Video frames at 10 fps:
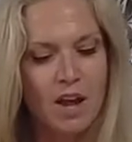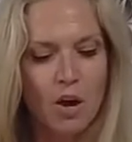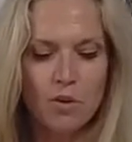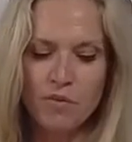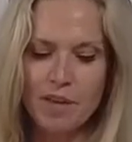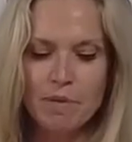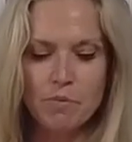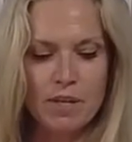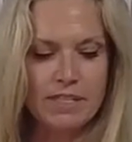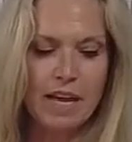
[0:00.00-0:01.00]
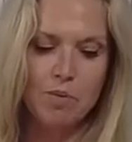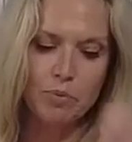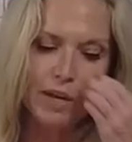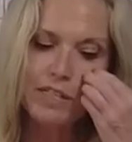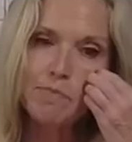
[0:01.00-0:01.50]
Our family wants to help
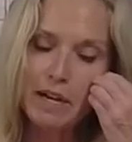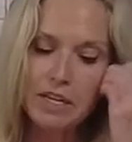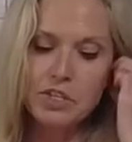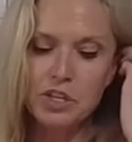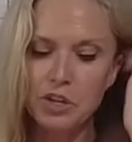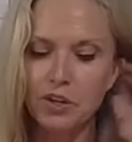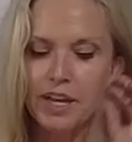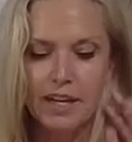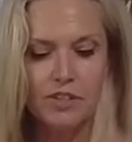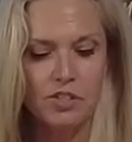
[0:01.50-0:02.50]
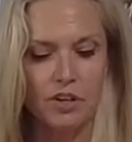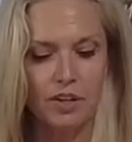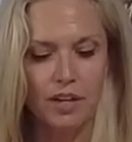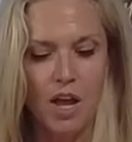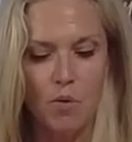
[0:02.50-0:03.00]
raise money to cure cancer.
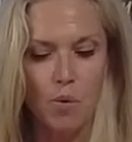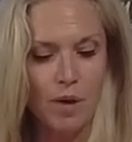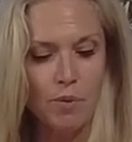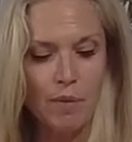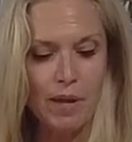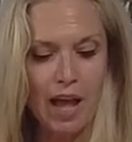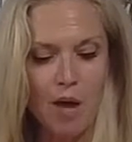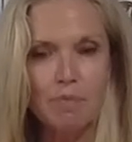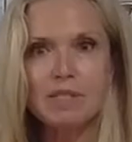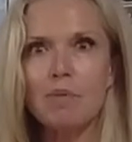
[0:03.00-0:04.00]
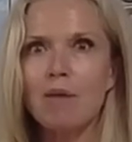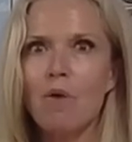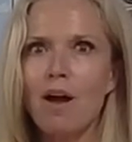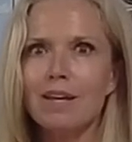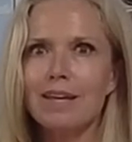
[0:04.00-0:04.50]
One way we help is by
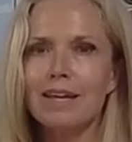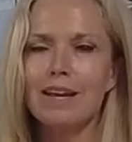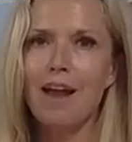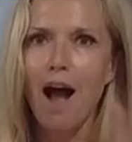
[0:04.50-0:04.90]
walking in